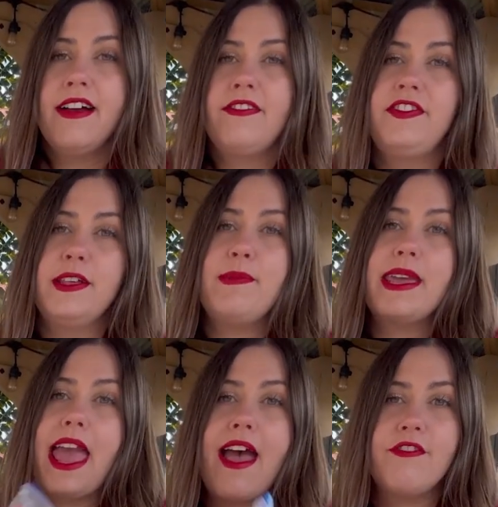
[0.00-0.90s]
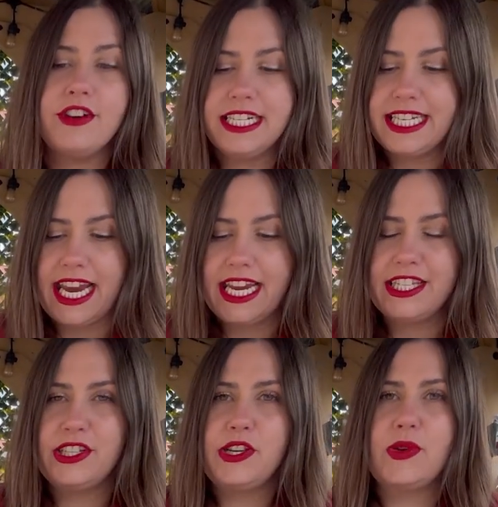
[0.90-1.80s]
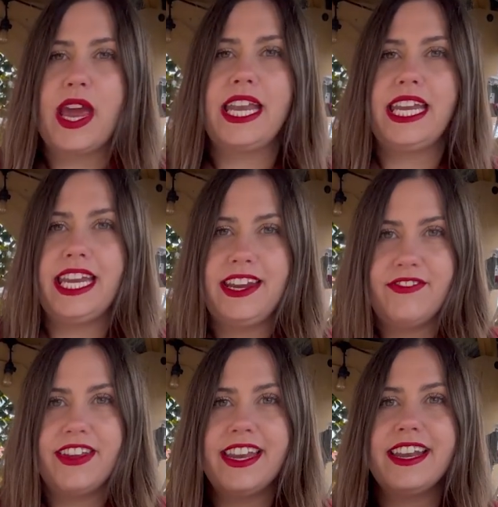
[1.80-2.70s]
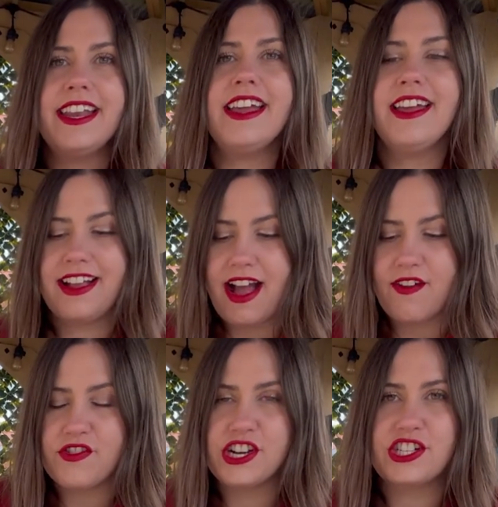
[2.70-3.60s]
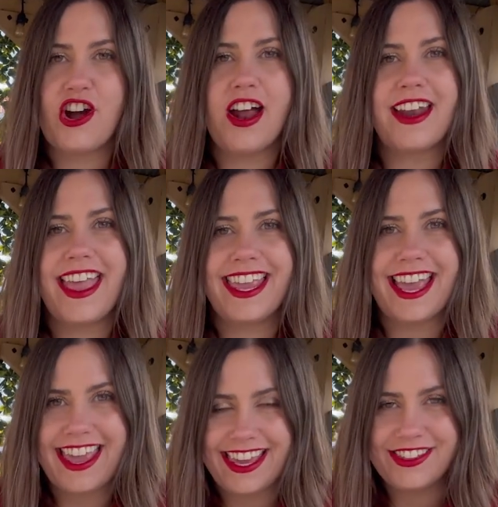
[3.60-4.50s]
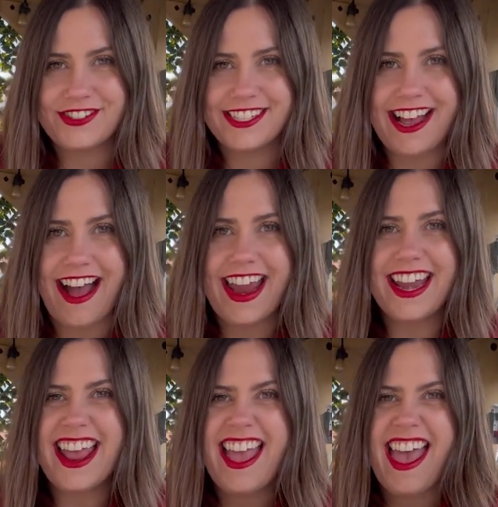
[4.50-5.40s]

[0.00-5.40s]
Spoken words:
Flipping every day so you get even coverage on either side,